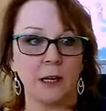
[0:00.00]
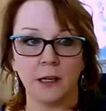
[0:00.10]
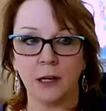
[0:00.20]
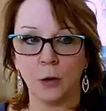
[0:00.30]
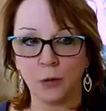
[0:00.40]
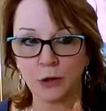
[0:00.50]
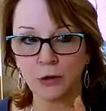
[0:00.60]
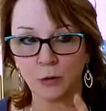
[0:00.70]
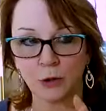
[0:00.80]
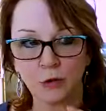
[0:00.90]
You know, we're
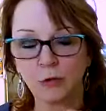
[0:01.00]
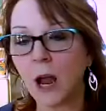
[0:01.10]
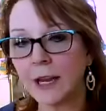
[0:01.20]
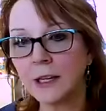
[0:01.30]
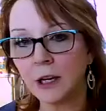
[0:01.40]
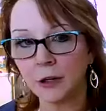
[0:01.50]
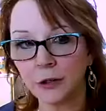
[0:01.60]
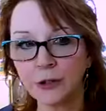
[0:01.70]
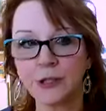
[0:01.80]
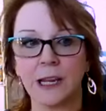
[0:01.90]
we're trying to
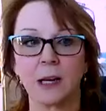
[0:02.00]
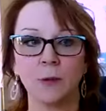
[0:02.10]
understand